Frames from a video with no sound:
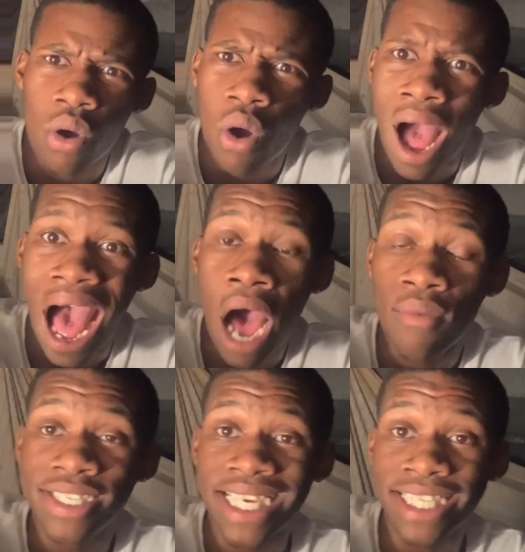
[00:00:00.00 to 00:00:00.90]
How
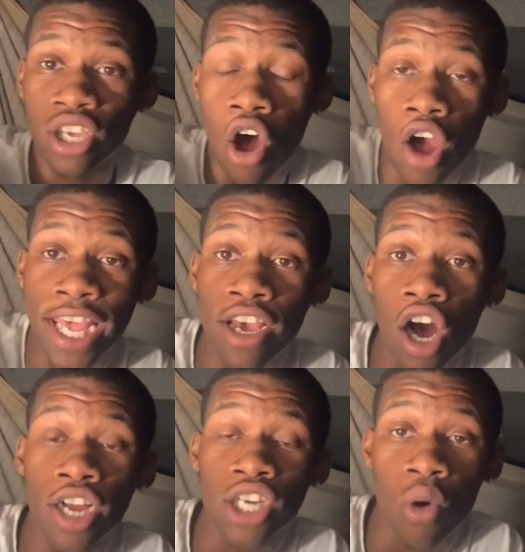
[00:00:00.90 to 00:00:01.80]
is she talking
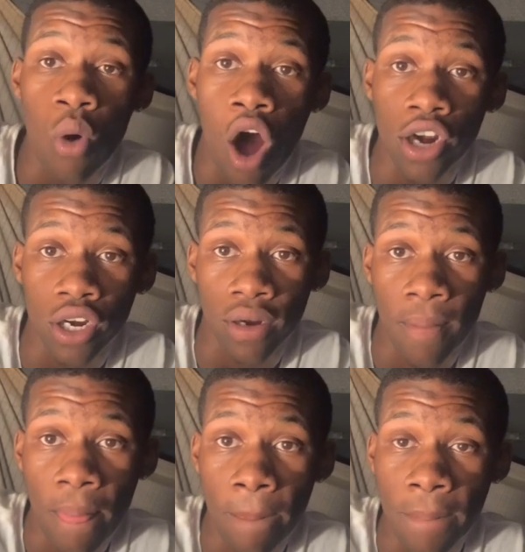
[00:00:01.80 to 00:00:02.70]
underwater?
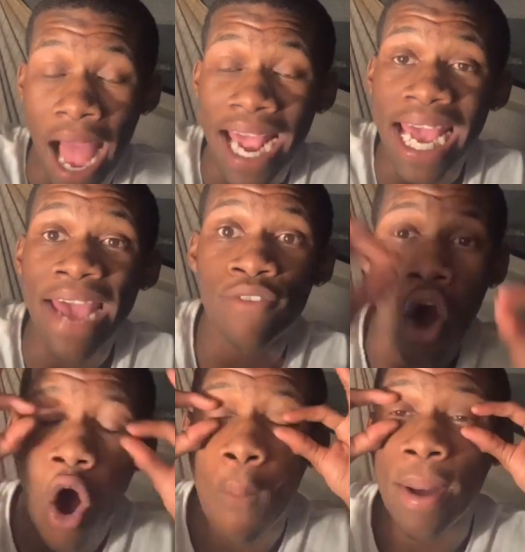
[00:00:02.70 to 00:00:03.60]
I can't even
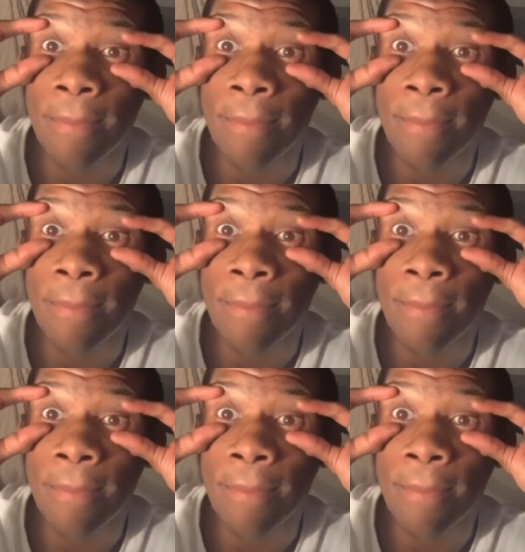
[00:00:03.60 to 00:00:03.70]
open